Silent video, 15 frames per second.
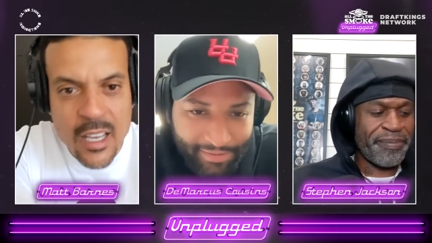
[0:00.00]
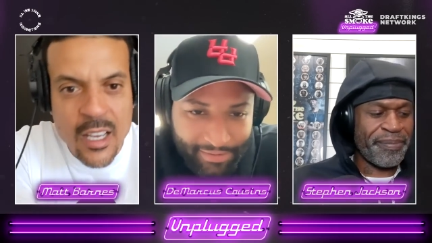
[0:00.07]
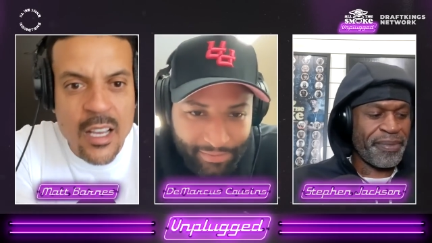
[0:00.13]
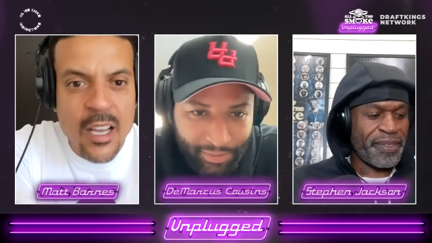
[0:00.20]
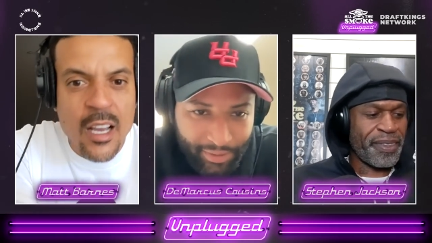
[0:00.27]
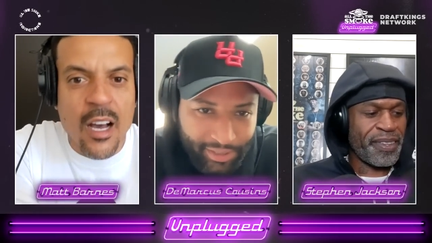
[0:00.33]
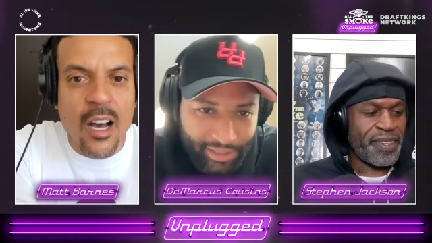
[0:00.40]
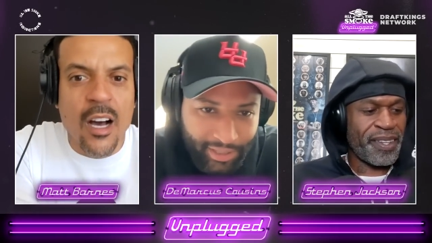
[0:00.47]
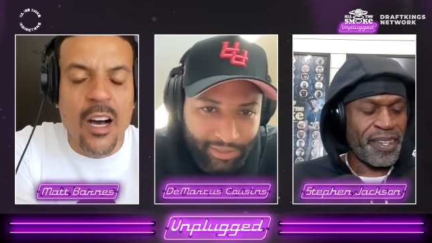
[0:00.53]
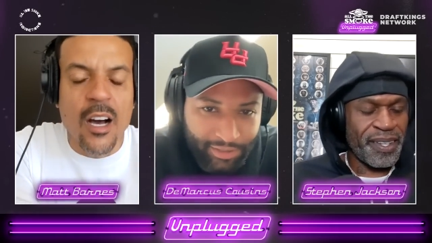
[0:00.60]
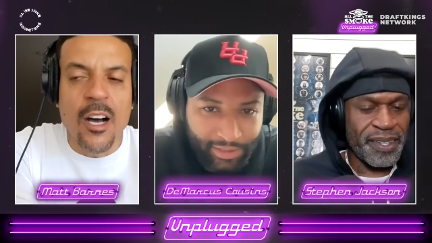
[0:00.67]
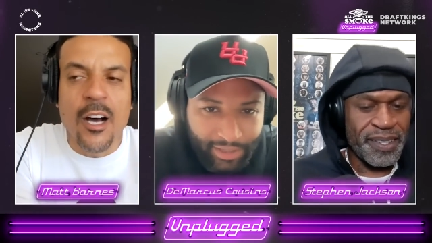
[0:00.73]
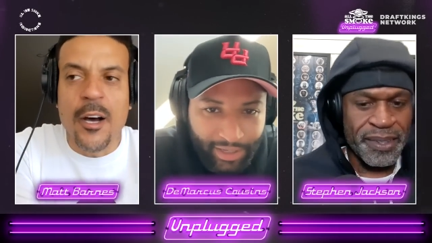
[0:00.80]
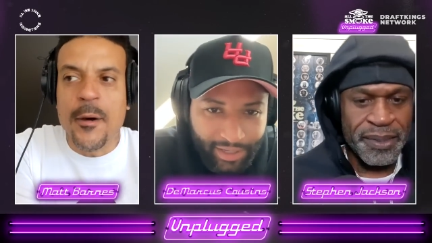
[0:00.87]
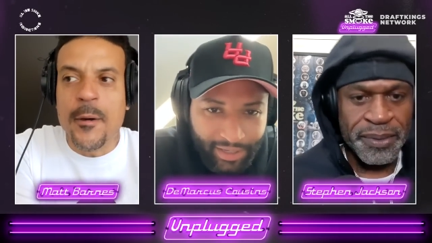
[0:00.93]
Speaker 1: Appreciate you,
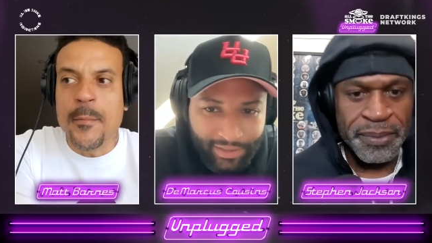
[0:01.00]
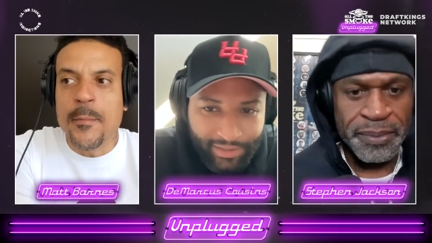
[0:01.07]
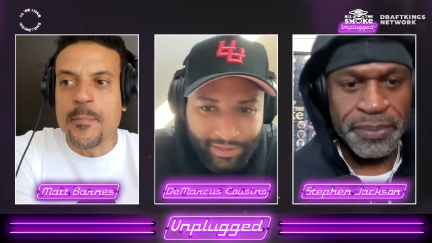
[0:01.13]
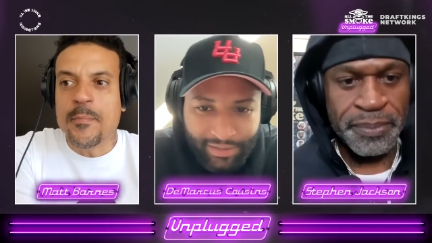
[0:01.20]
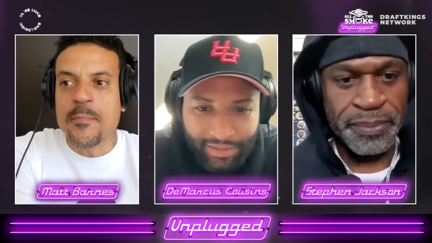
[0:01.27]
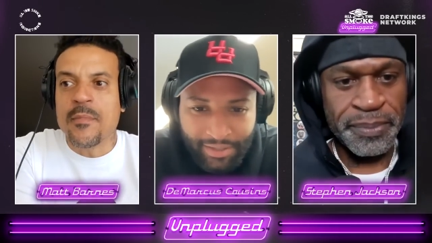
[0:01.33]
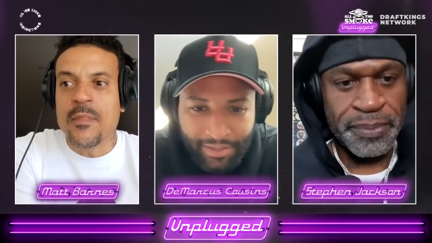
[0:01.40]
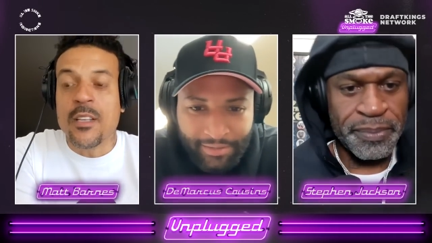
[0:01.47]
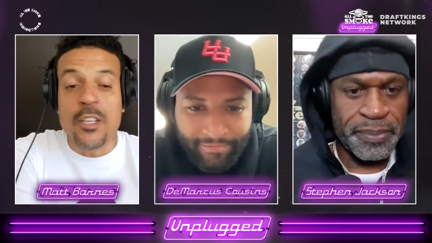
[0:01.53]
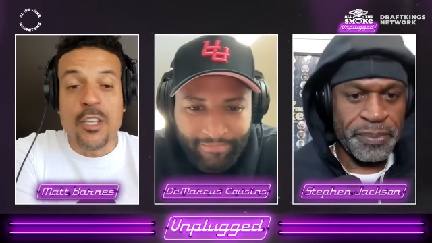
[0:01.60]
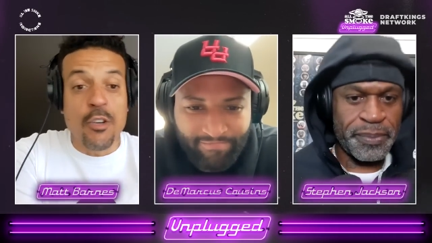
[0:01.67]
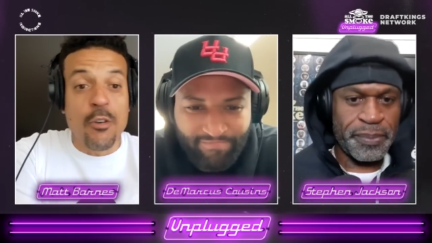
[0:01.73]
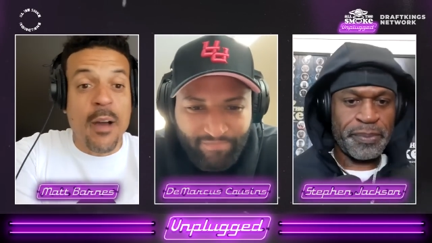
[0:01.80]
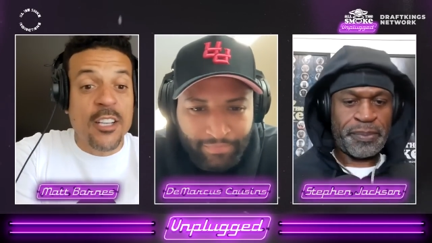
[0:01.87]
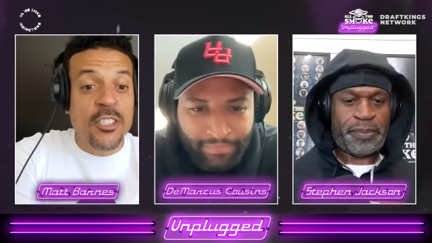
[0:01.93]
um,
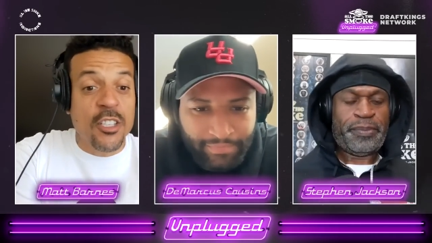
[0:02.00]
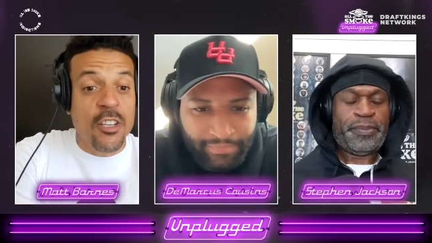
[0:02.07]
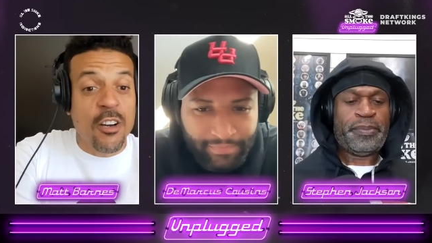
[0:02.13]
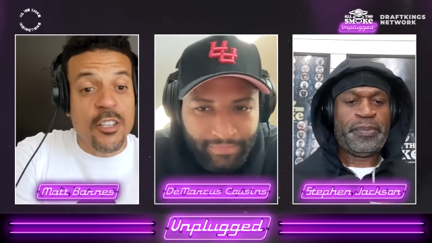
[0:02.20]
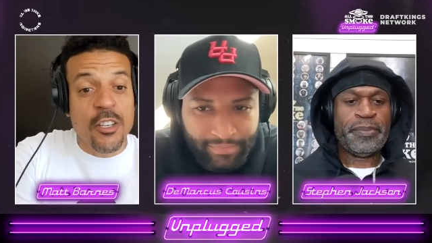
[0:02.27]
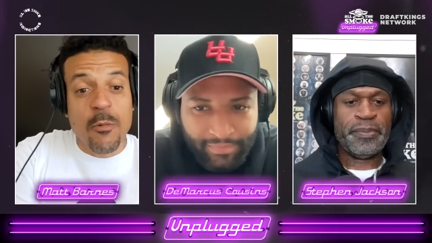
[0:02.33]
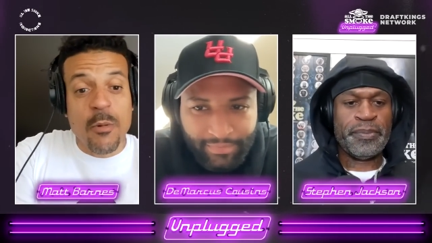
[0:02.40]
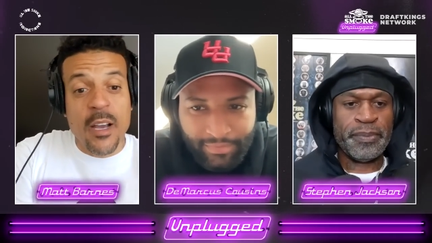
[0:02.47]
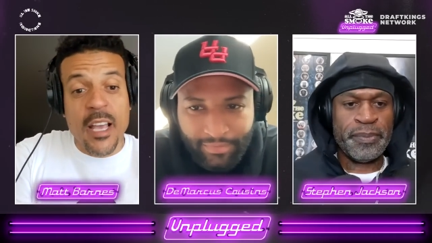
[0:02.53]
you actually on your way